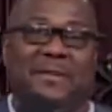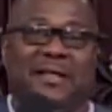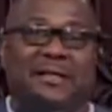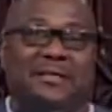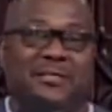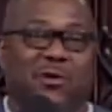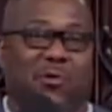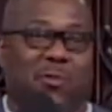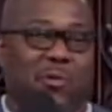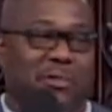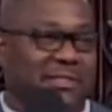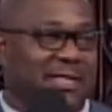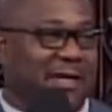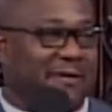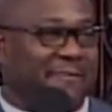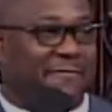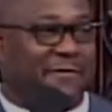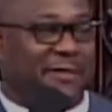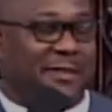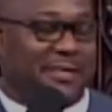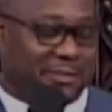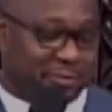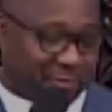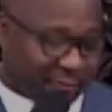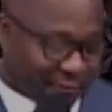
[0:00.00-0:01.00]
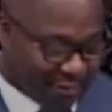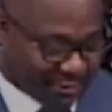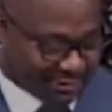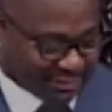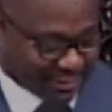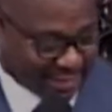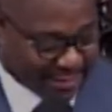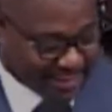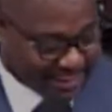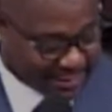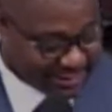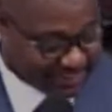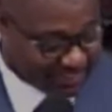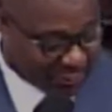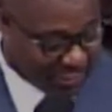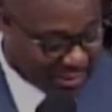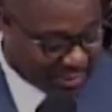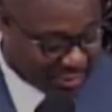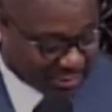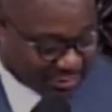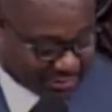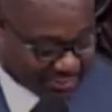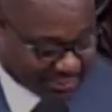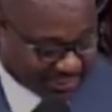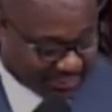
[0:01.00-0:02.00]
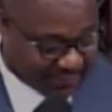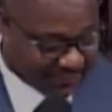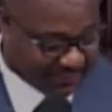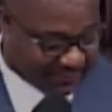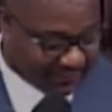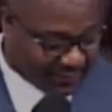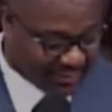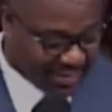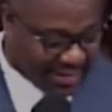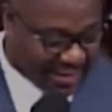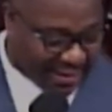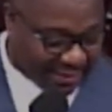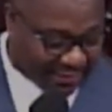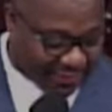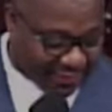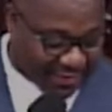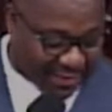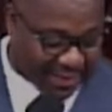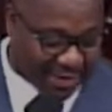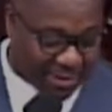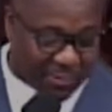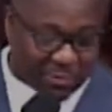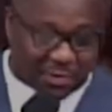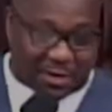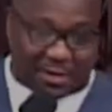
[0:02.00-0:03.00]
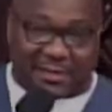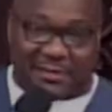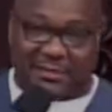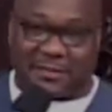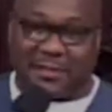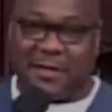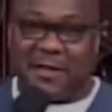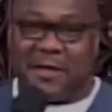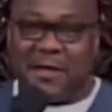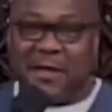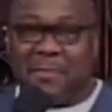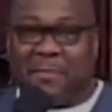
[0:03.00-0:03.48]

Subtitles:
So was I finished with the Chinese brothers? Yeah, I think I was.